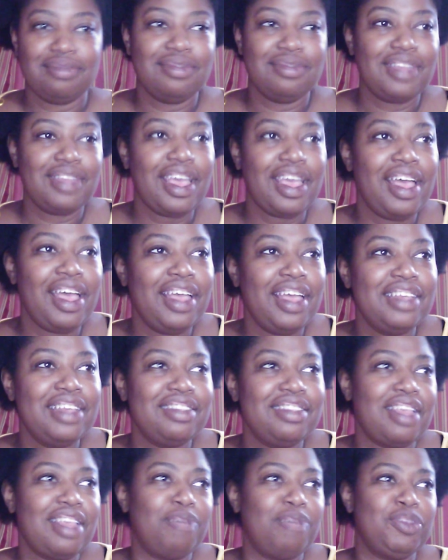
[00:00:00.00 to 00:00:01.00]
guys.
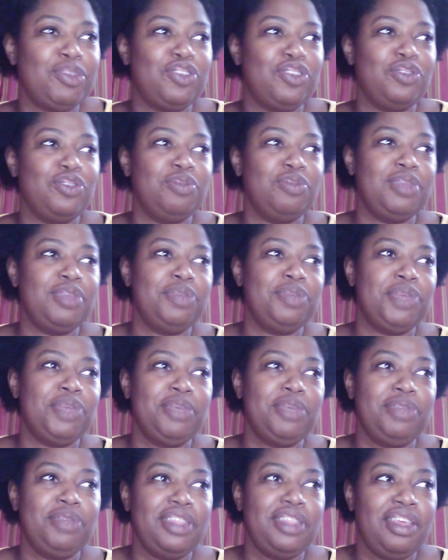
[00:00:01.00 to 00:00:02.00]
I'm assuming
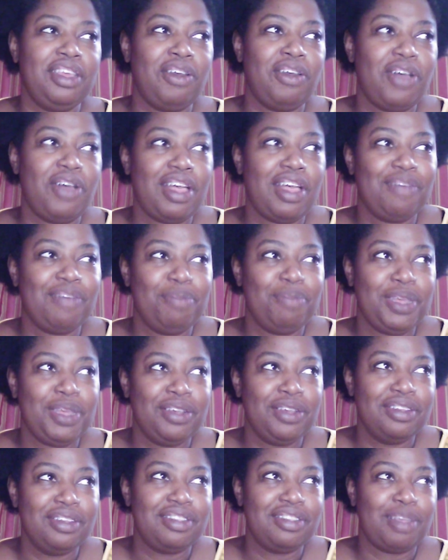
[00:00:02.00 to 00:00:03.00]
maybe they all have beards.